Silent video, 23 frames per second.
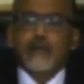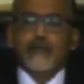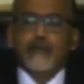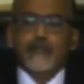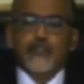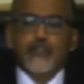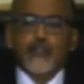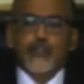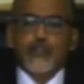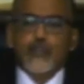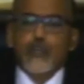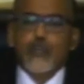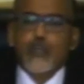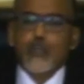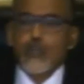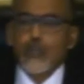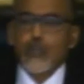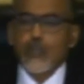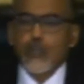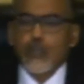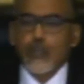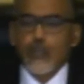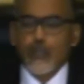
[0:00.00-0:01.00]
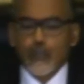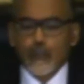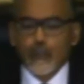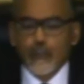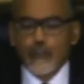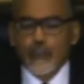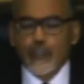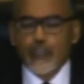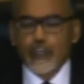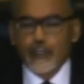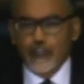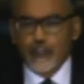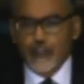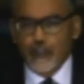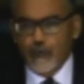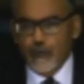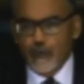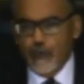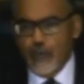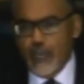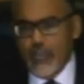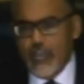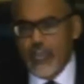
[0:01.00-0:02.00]
option that
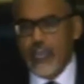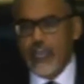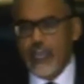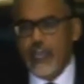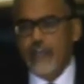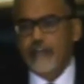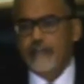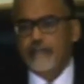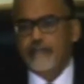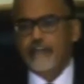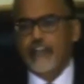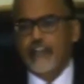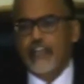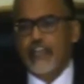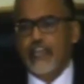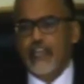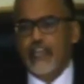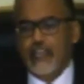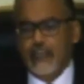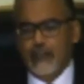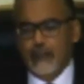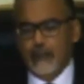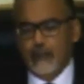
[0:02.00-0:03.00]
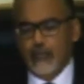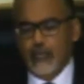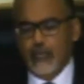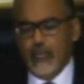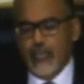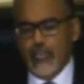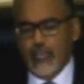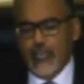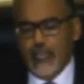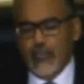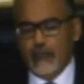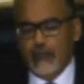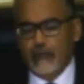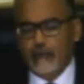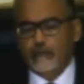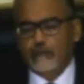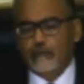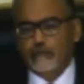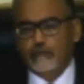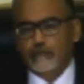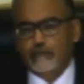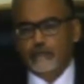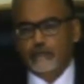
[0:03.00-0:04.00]
you have,
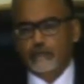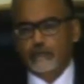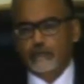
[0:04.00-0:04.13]
and